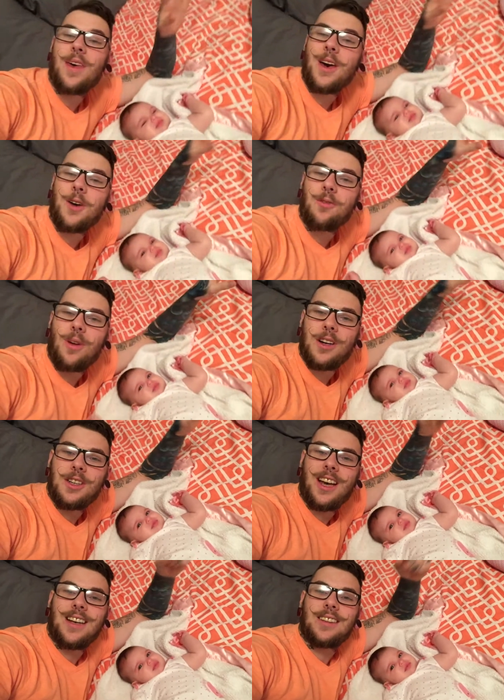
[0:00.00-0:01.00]
thank you for
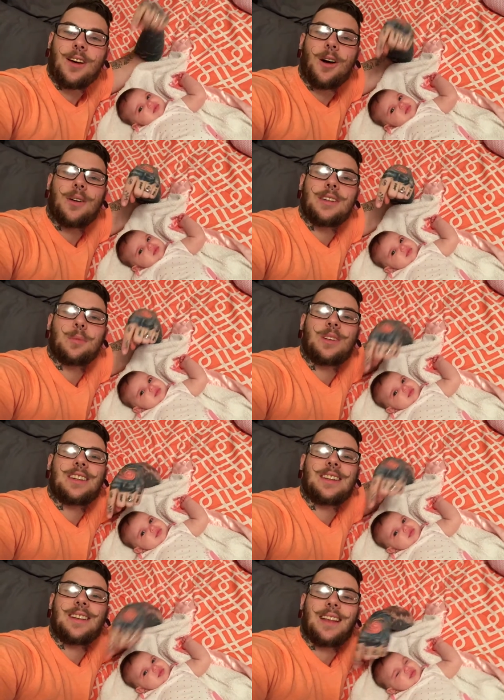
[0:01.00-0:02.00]
watching, guys. Like always,
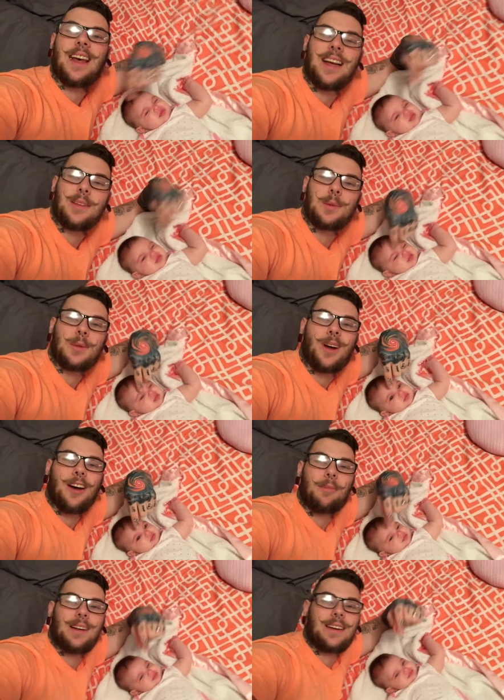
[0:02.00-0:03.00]
please hit the like and
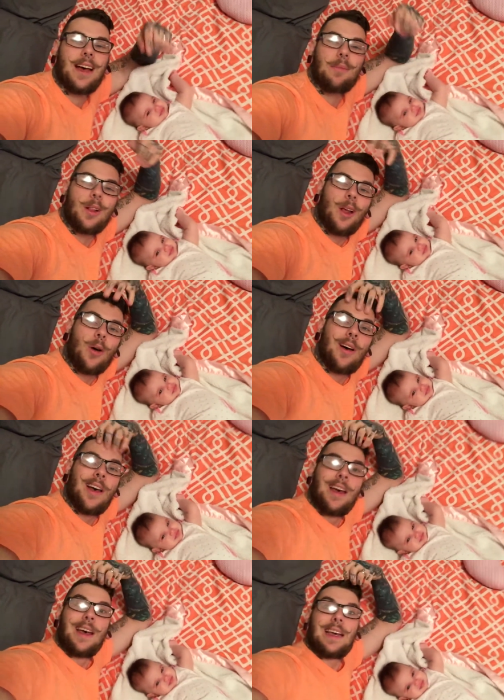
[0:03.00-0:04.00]
subscribe button down below.
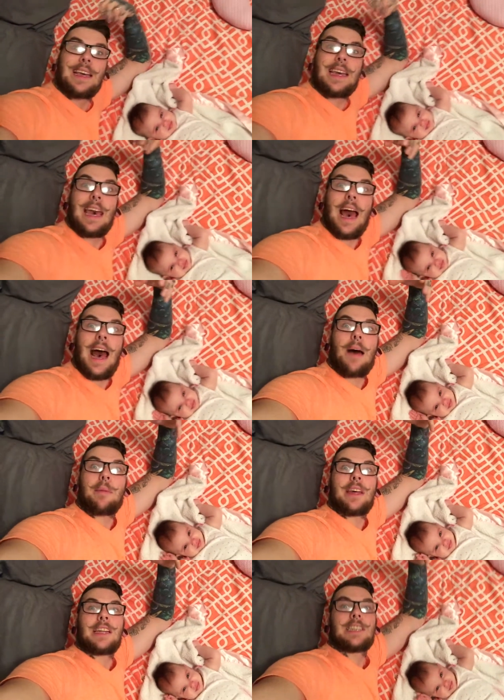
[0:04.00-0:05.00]

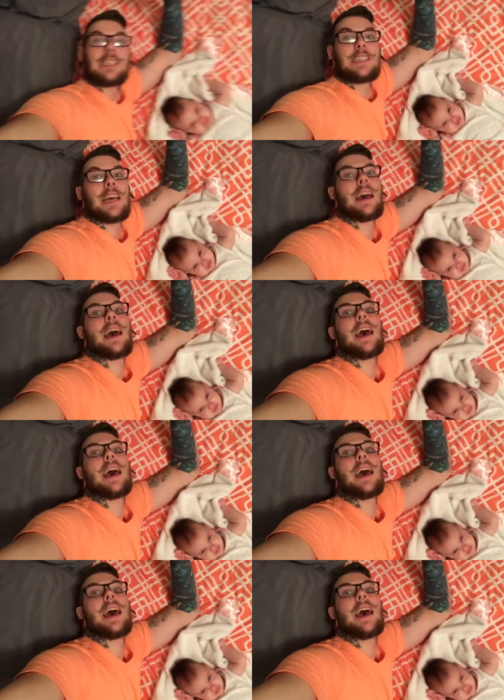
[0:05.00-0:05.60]
Comment, share,